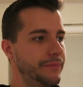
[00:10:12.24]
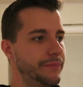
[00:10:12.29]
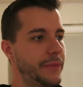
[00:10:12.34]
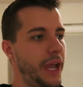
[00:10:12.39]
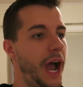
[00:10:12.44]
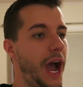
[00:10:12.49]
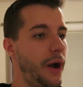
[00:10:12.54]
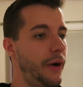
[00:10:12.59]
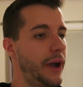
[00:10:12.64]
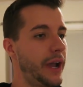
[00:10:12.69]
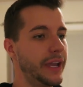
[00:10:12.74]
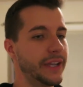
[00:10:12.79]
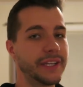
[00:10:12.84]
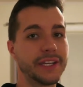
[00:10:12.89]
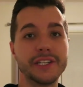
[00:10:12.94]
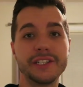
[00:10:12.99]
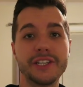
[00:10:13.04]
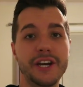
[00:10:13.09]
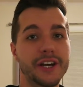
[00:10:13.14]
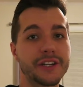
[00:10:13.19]
how I
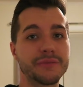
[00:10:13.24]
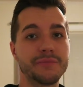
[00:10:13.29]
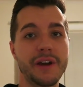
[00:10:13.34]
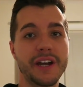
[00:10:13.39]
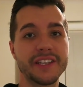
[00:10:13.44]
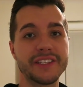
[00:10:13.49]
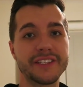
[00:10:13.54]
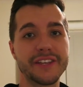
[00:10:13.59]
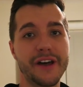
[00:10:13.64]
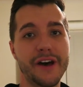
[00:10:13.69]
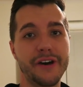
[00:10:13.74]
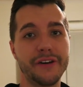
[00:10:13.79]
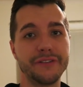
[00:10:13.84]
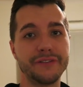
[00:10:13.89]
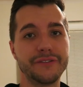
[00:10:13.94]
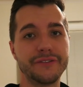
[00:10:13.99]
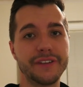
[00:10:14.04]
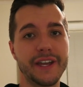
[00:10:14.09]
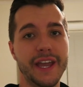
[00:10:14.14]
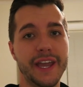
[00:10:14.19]
conduct
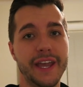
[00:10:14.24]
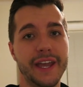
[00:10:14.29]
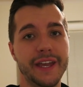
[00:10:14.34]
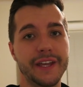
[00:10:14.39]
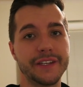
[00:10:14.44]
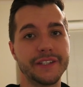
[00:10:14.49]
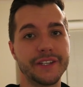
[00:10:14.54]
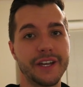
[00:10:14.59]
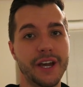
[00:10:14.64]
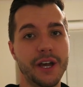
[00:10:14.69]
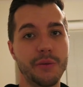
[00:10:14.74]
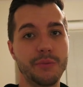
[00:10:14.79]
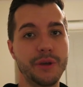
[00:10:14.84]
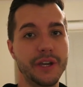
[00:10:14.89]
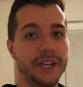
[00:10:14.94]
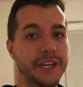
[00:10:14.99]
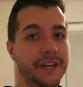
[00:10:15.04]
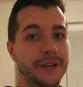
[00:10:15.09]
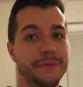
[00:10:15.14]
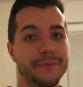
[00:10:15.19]
myself and
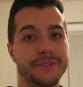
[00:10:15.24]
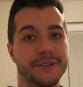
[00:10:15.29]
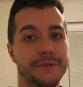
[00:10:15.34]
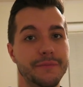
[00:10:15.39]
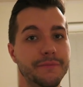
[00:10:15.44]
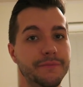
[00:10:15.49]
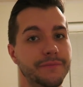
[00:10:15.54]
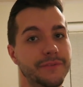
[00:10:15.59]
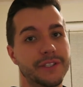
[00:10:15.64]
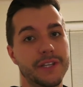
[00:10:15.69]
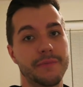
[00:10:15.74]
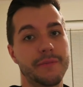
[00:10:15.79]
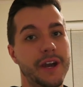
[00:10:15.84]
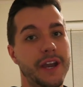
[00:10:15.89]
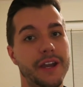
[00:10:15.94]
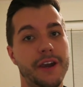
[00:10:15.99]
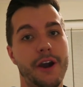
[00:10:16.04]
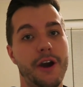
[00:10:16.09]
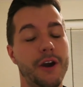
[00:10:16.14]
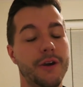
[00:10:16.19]
picking up some
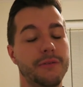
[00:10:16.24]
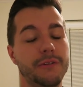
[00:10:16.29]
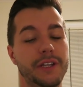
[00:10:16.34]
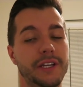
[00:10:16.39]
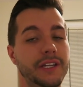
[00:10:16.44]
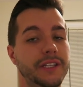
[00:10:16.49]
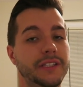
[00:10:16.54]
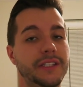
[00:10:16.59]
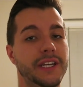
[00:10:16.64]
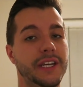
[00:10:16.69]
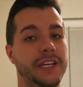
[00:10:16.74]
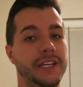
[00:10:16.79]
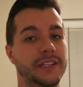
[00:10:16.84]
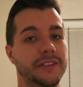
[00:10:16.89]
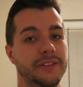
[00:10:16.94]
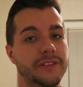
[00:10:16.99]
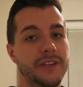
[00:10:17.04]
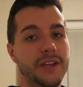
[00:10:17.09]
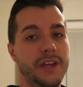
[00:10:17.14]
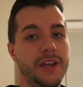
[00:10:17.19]
semi-car related
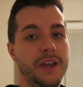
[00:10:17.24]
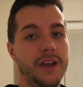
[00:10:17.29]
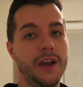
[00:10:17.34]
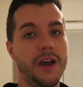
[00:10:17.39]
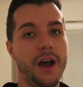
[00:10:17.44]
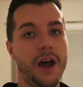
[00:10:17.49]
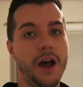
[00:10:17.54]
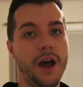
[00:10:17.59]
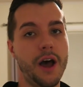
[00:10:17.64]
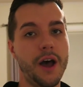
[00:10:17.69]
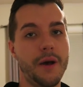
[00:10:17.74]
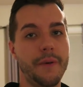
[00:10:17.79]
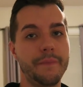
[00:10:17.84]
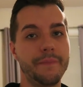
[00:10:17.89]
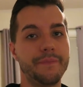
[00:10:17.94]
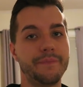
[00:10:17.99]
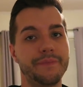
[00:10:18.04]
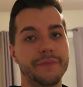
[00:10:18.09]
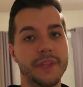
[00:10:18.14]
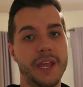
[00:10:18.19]
things.
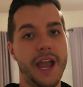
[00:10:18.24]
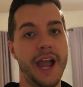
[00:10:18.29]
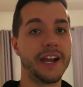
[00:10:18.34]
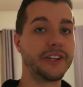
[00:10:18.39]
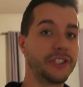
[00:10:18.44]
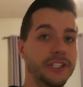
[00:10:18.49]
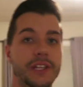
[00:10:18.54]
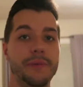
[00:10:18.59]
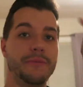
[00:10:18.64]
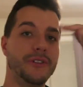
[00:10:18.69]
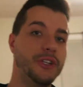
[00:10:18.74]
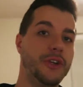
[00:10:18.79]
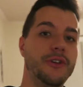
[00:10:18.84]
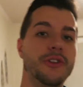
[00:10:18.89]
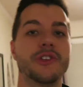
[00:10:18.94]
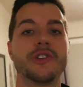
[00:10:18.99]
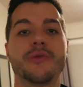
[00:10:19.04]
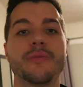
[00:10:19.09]
Actually, let me show you the